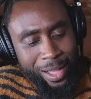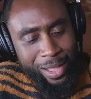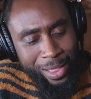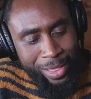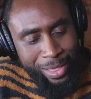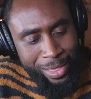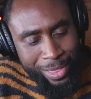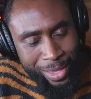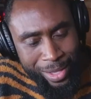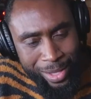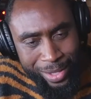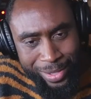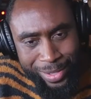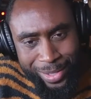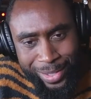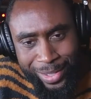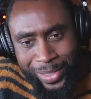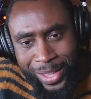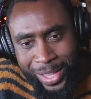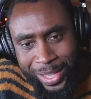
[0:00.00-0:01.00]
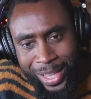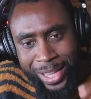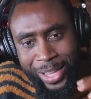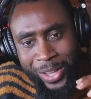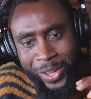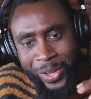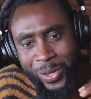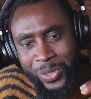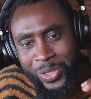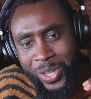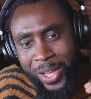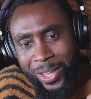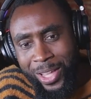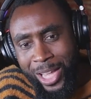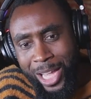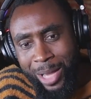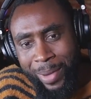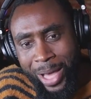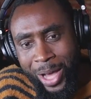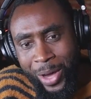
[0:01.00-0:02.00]
This, like, you're
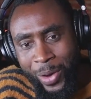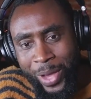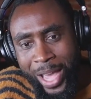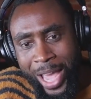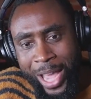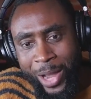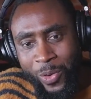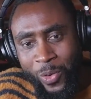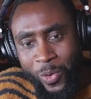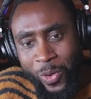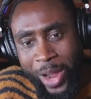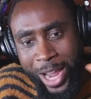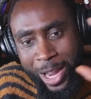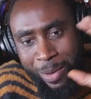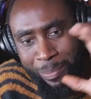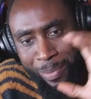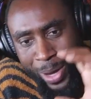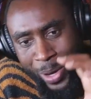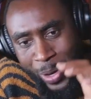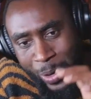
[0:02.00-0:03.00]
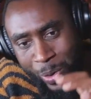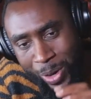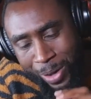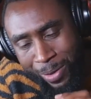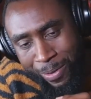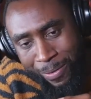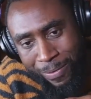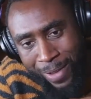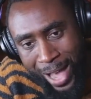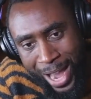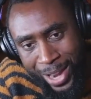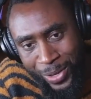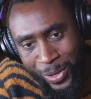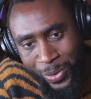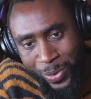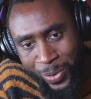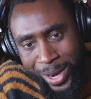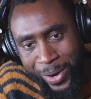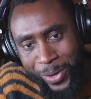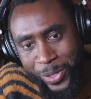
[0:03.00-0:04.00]
talking about a rainbow of vinyl
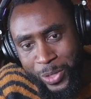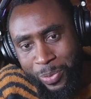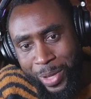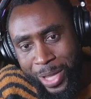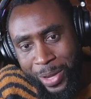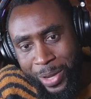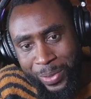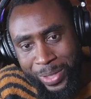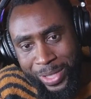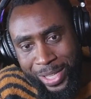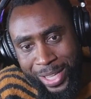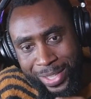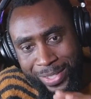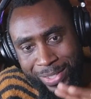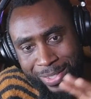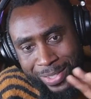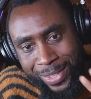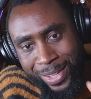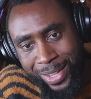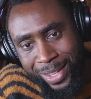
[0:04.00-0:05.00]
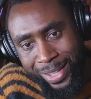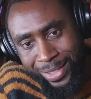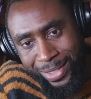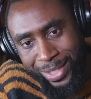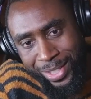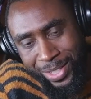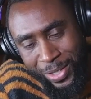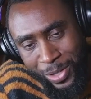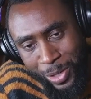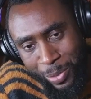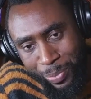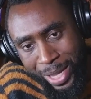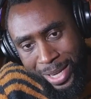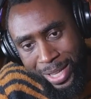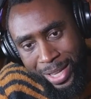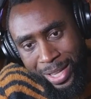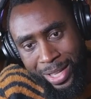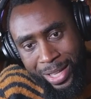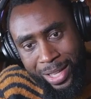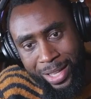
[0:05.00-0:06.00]
records being released, digital
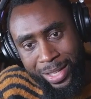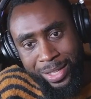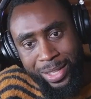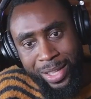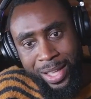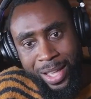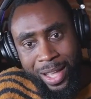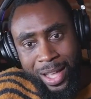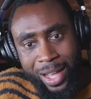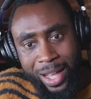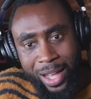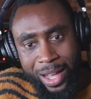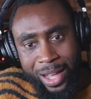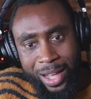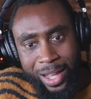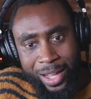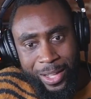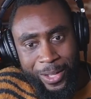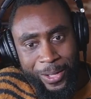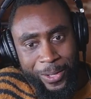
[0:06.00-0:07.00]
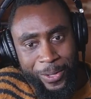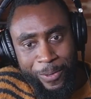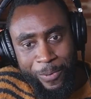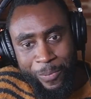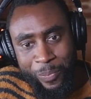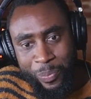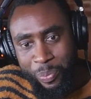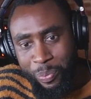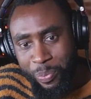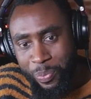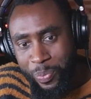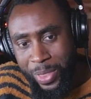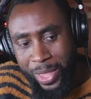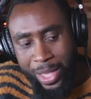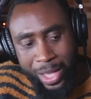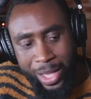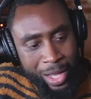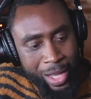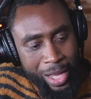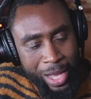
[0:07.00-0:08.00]
media, other
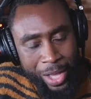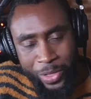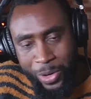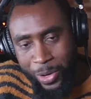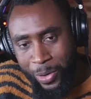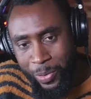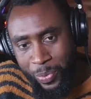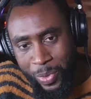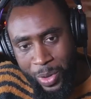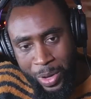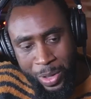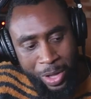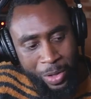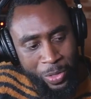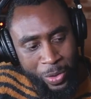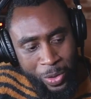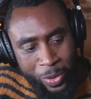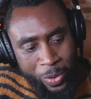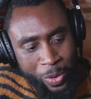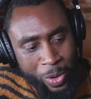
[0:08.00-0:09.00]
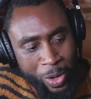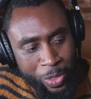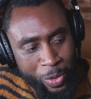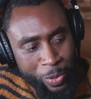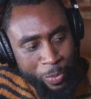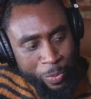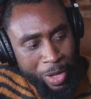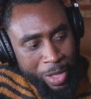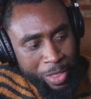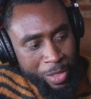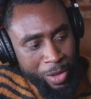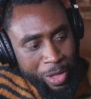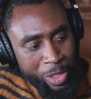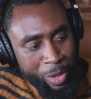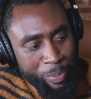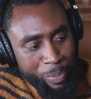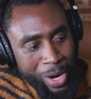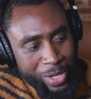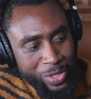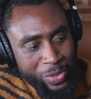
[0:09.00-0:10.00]

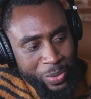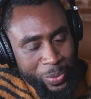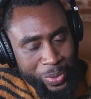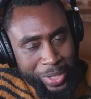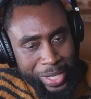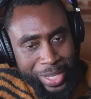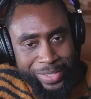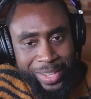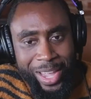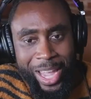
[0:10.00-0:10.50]
parts of the release. A